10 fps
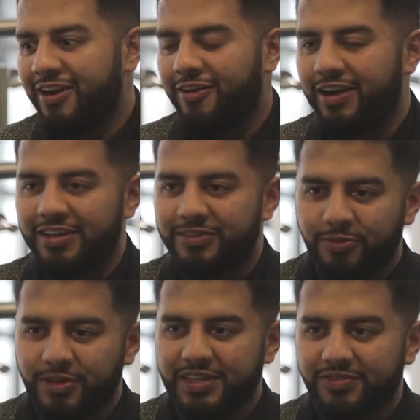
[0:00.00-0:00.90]
all right, so
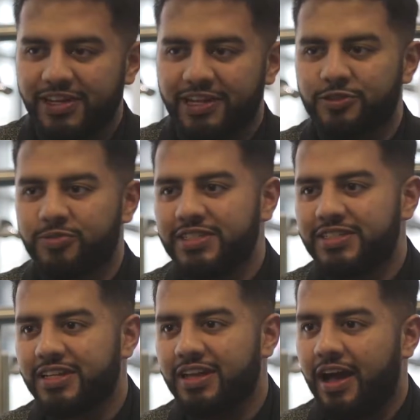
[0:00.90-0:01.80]
what's our financial
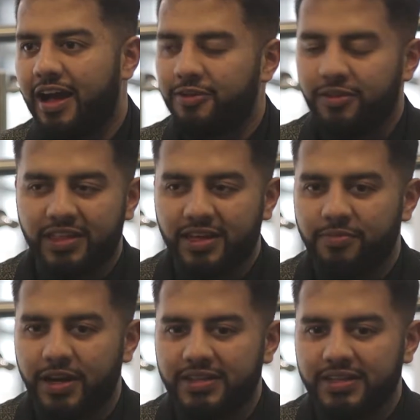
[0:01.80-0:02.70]
position? I don't think
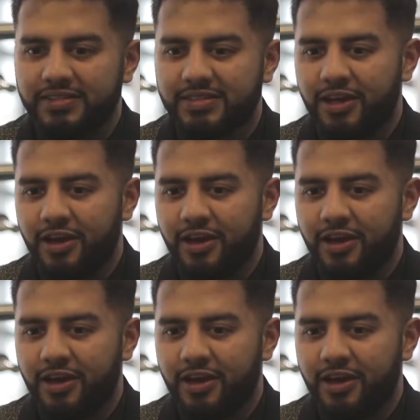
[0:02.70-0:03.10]
about this.